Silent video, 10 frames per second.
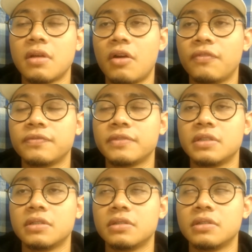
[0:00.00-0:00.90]
of
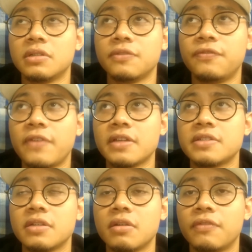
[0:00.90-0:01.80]
the
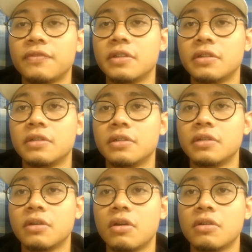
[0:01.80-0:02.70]
affection of
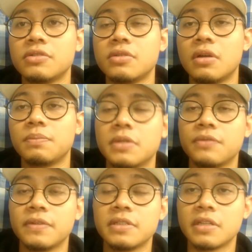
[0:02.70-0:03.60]
the
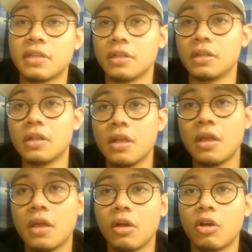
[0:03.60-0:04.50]
vertical
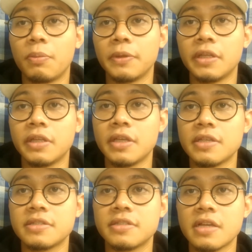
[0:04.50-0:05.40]
component
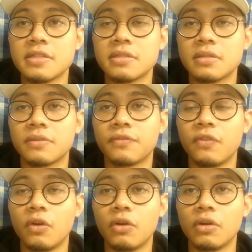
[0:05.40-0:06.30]
is just
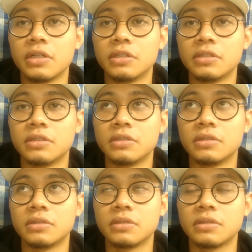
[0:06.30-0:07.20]
for
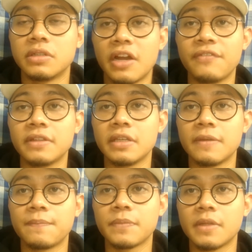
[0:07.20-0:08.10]

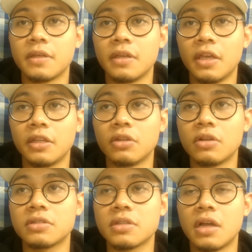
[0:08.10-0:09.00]
gravity. It
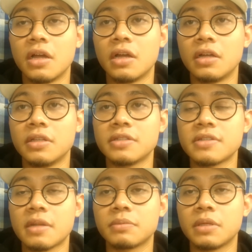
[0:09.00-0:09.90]
not
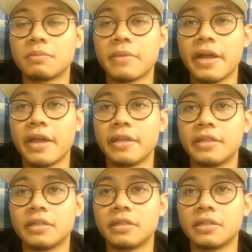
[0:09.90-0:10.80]
disrupted
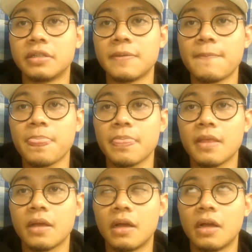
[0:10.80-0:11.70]
by the
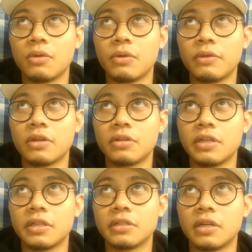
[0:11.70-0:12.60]
what we
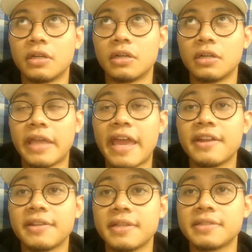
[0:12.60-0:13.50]
call it
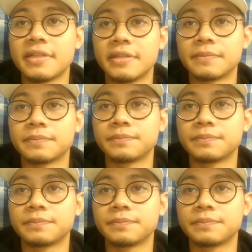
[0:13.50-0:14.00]
air resistance.